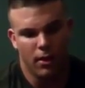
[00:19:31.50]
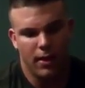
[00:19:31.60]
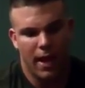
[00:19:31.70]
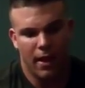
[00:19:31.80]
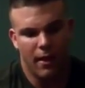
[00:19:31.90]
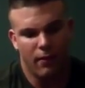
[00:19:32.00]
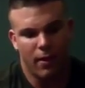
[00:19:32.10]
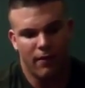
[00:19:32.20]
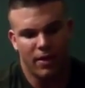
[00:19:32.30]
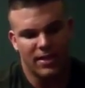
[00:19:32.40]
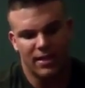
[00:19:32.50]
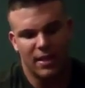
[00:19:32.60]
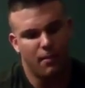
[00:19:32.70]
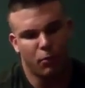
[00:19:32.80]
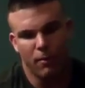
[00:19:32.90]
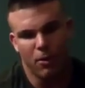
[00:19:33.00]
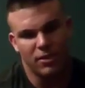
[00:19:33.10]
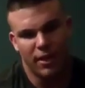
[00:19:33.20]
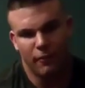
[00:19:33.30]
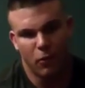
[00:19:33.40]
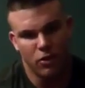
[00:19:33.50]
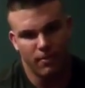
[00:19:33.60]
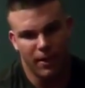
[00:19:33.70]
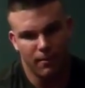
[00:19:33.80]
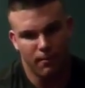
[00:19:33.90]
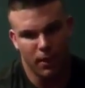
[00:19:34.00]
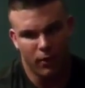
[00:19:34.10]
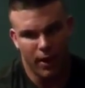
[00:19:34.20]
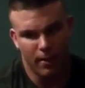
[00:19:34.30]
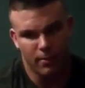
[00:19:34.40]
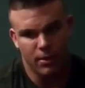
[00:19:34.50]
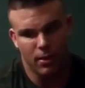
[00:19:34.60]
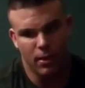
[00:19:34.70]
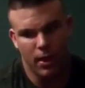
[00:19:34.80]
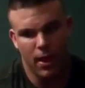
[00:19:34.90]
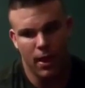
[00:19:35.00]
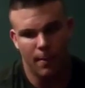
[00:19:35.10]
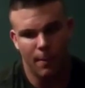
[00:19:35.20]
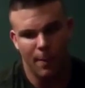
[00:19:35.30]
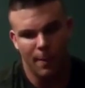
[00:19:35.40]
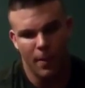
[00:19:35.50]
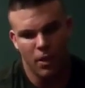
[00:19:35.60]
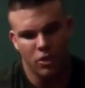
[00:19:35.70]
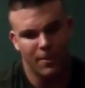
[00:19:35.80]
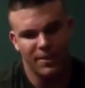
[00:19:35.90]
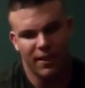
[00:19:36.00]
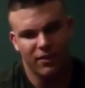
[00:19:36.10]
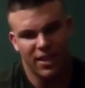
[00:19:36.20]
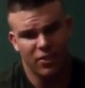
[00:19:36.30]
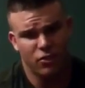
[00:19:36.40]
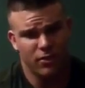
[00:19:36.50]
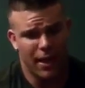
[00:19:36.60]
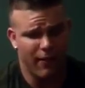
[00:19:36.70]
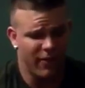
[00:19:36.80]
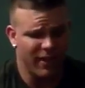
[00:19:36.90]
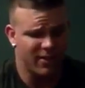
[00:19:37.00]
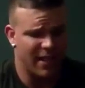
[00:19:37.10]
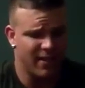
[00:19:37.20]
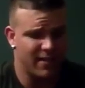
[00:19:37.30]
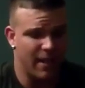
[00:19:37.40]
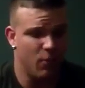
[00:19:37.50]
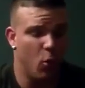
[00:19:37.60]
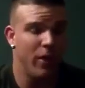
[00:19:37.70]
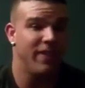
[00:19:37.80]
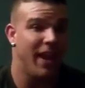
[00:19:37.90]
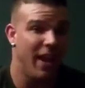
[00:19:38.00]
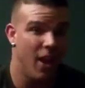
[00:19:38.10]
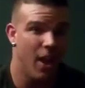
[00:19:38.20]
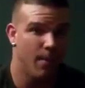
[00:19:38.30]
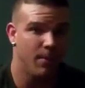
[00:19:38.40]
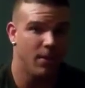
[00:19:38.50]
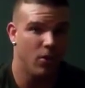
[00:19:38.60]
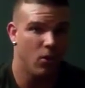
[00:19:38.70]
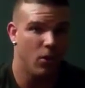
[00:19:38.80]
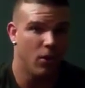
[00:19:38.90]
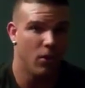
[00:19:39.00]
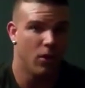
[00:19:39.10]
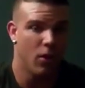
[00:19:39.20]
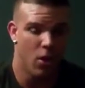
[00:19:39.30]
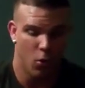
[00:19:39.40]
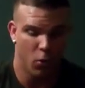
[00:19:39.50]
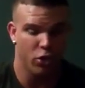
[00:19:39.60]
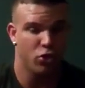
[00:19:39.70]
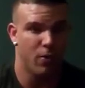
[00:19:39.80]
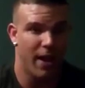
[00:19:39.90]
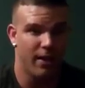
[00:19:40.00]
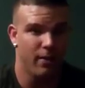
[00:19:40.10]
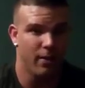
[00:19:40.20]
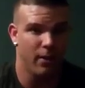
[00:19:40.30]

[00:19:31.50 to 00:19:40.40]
Yeah, everything stayed the same. Primo stayed at 400 milligrams. So basically everything stayed the same. The only thing I upped were tren,